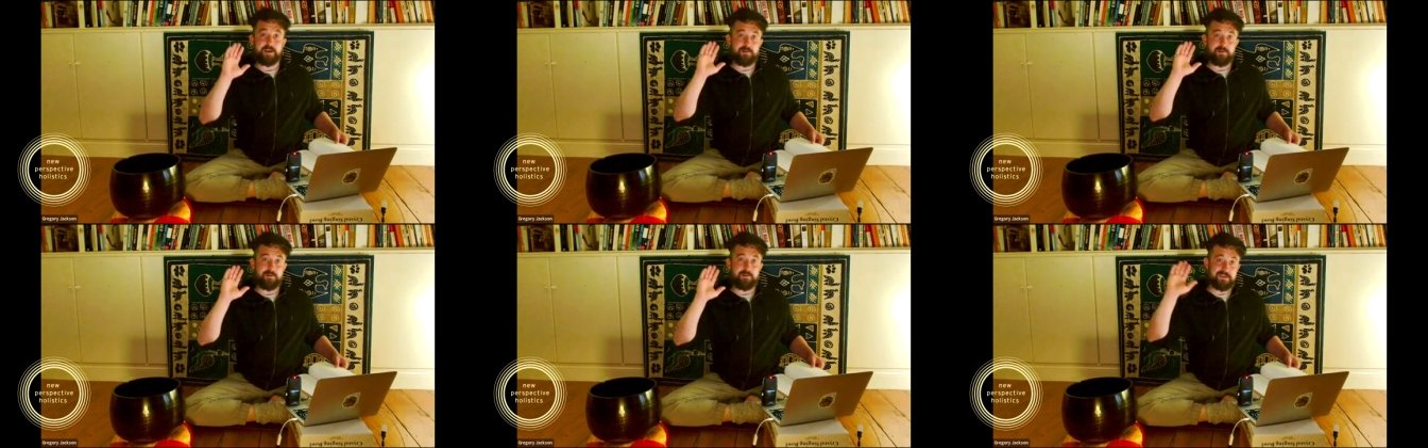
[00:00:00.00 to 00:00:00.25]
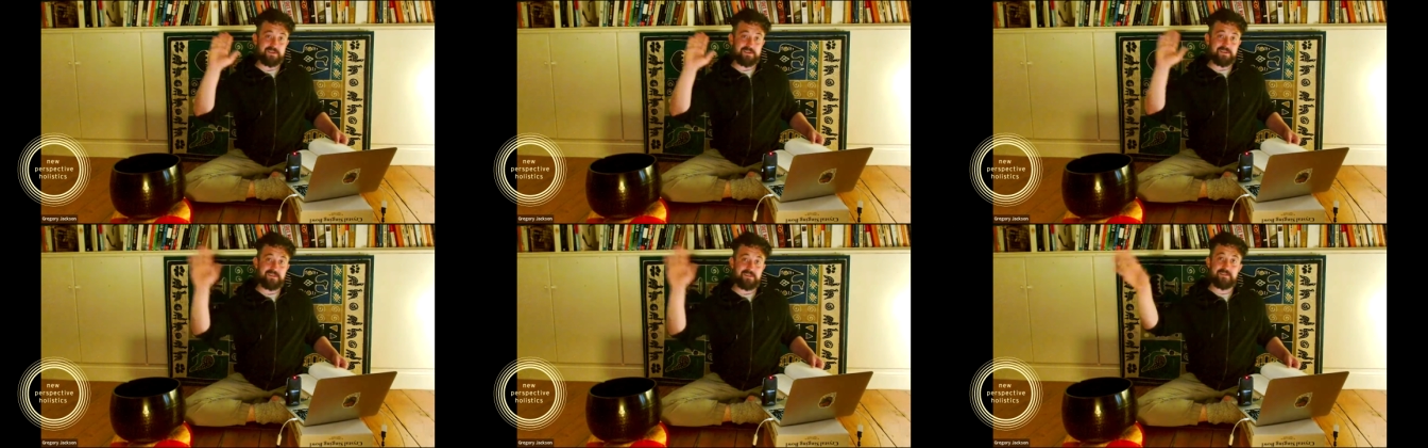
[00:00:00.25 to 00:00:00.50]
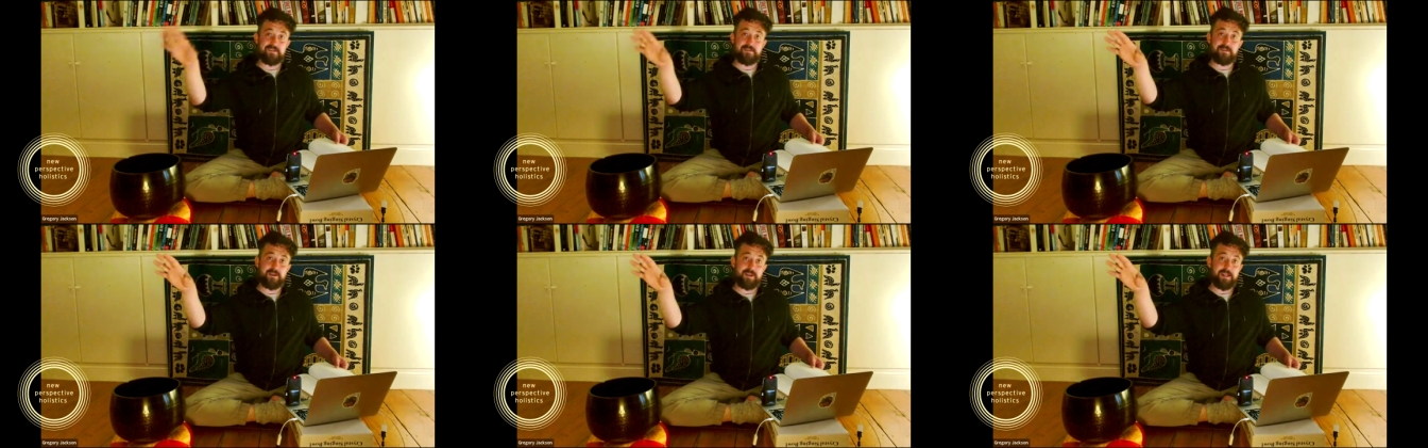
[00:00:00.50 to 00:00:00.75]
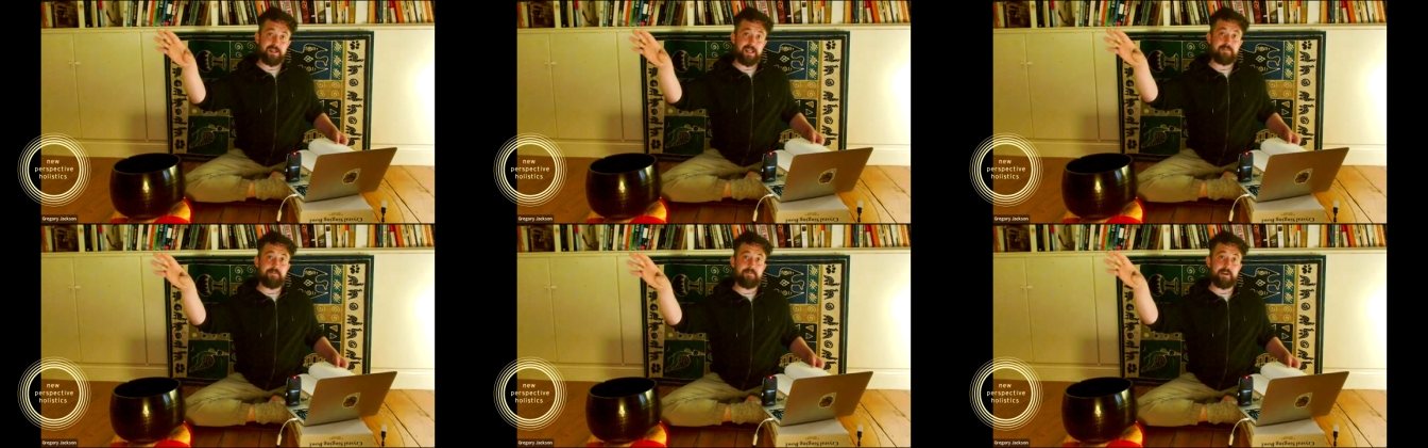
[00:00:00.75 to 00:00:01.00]
was
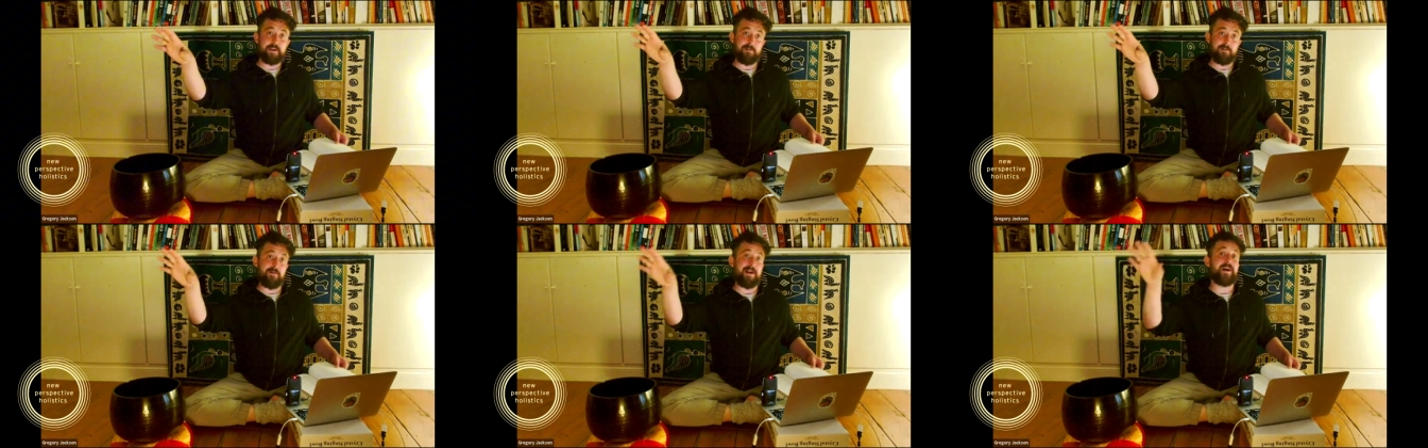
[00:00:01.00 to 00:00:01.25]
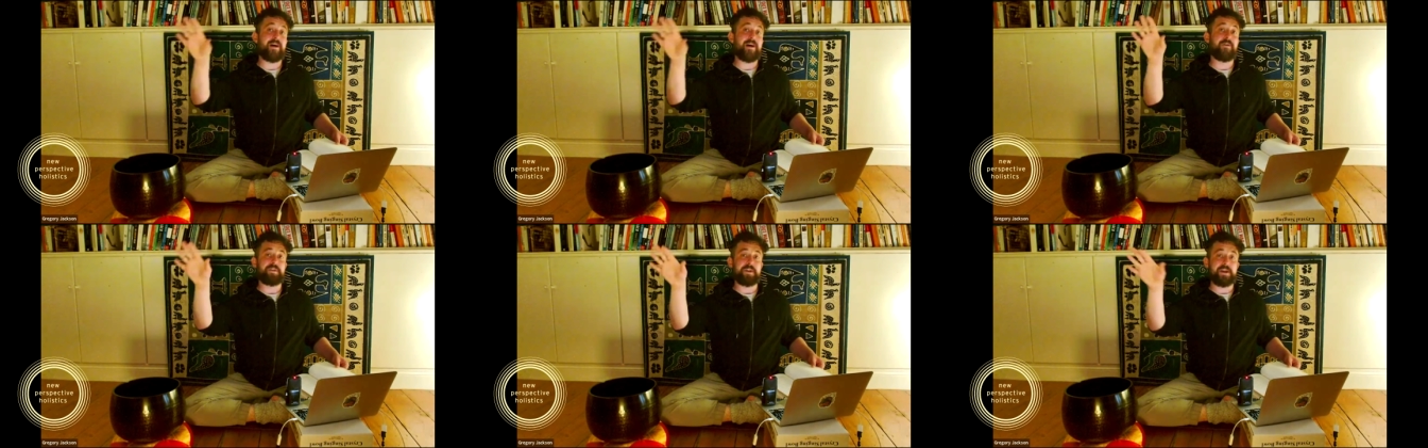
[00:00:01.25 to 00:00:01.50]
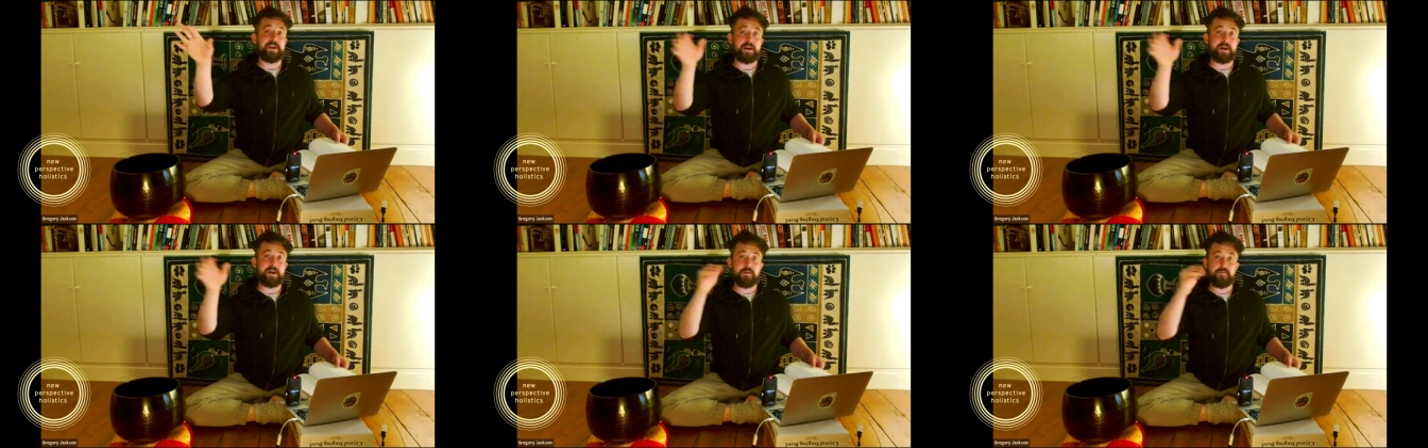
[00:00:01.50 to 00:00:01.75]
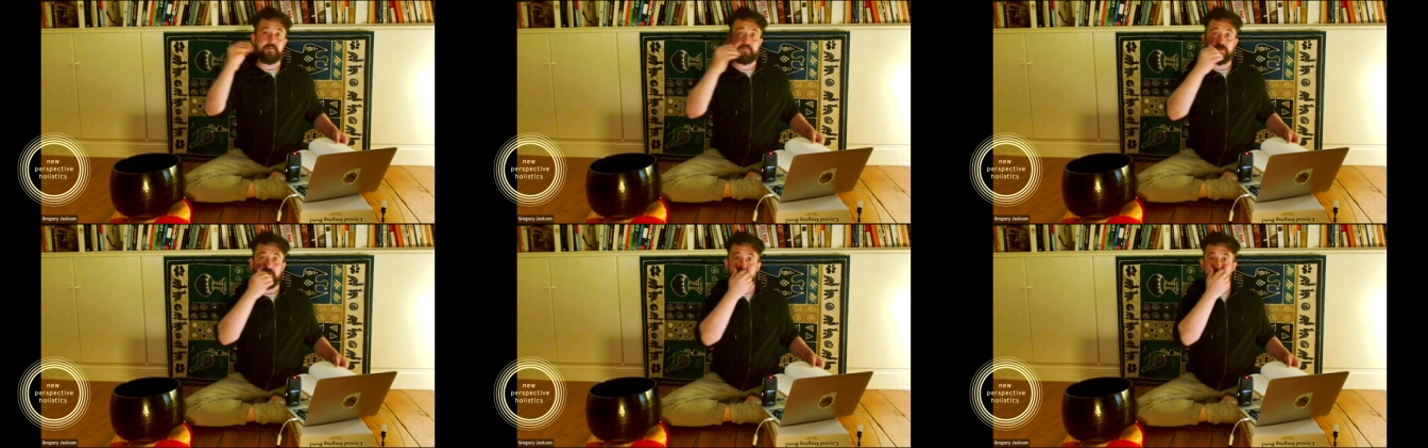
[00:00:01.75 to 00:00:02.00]
living around here
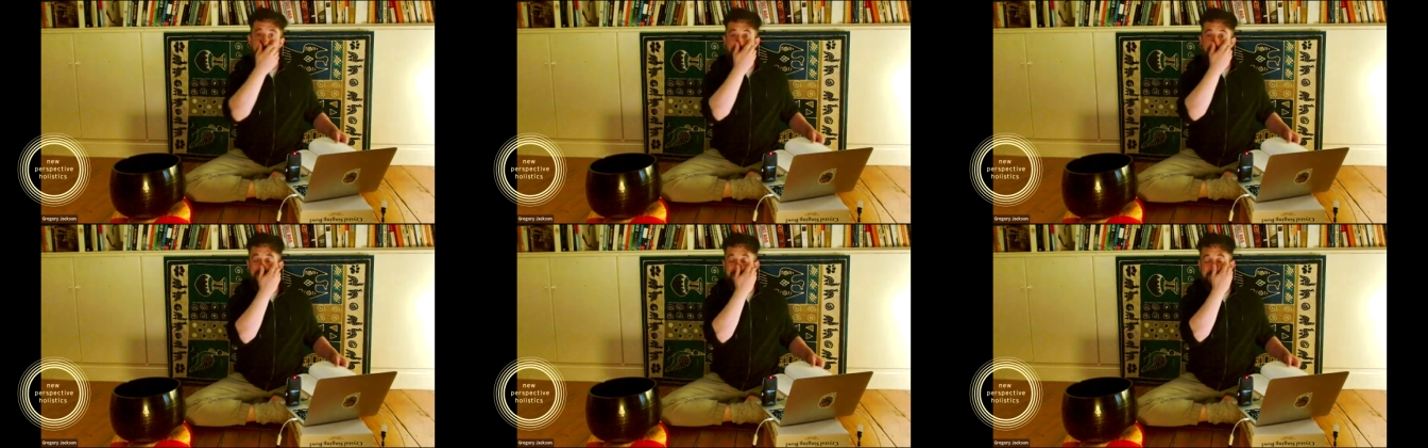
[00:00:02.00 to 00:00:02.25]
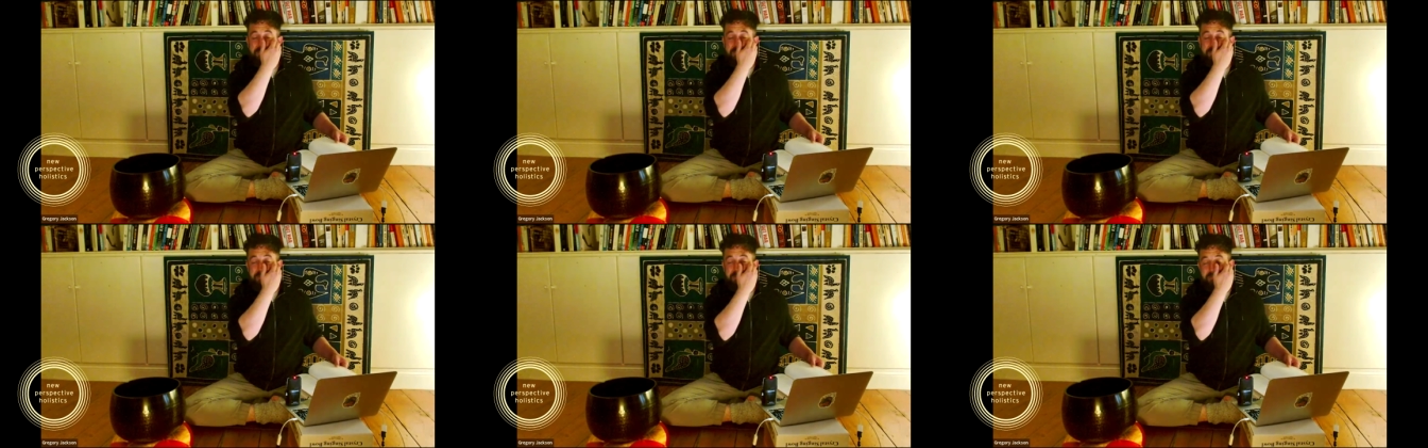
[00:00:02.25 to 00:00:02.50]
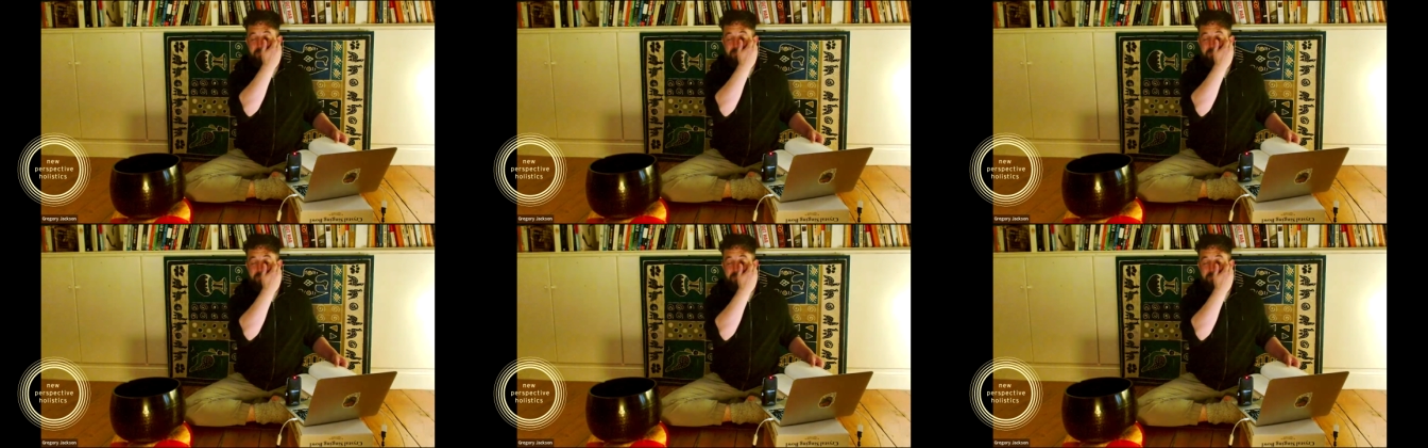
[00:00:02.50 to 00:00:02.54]
for a bit,